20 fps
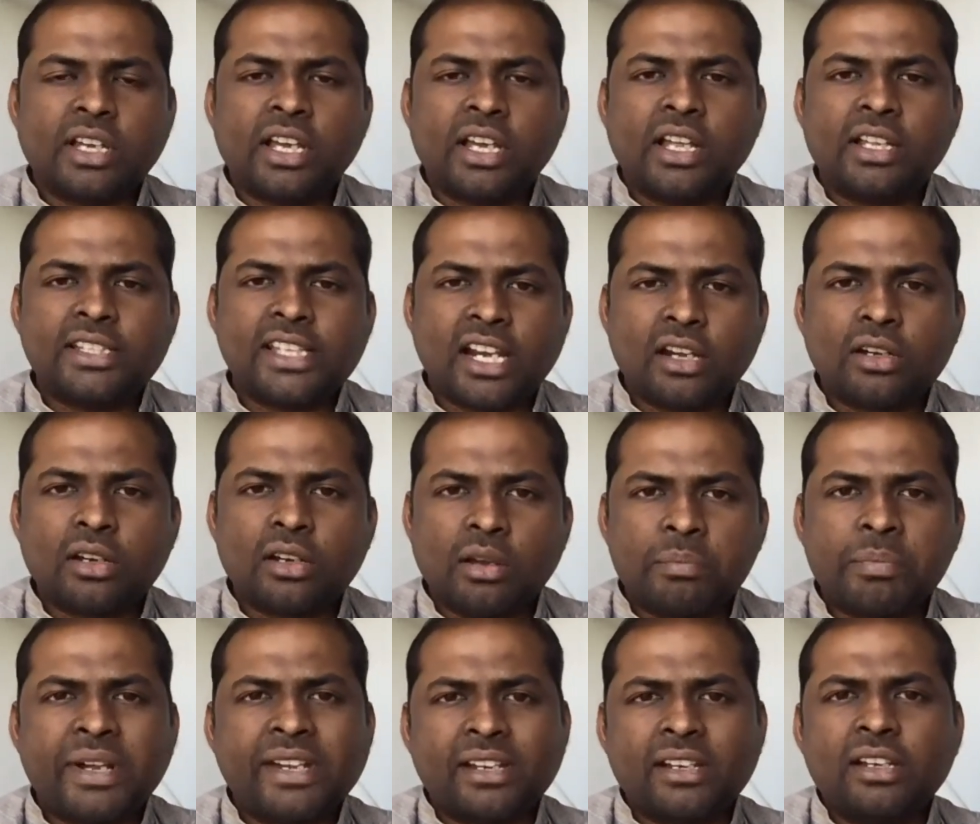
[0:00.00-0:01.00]
uh, there are
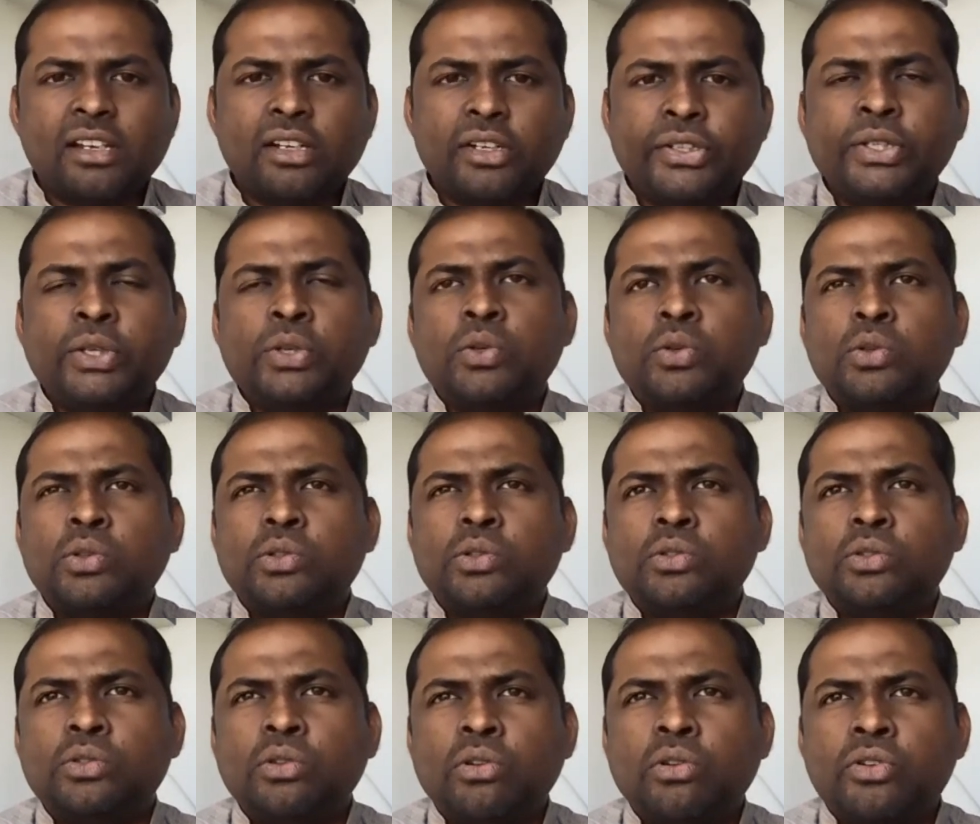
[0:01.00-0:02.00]
particularly
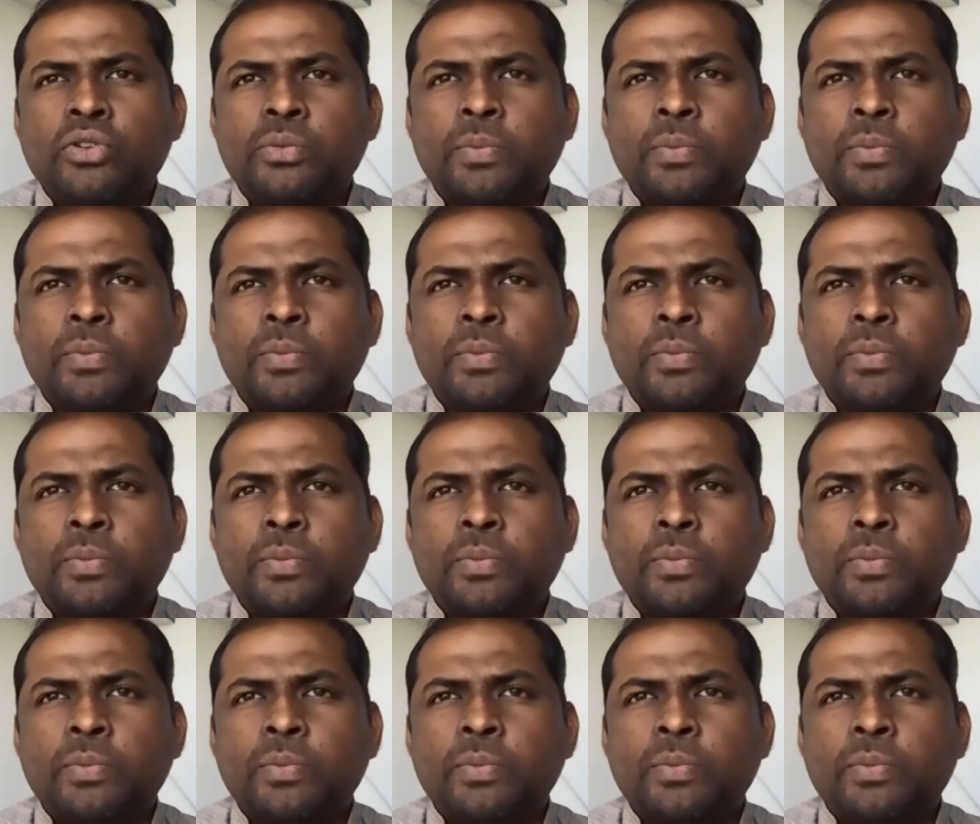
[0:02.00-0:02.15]
two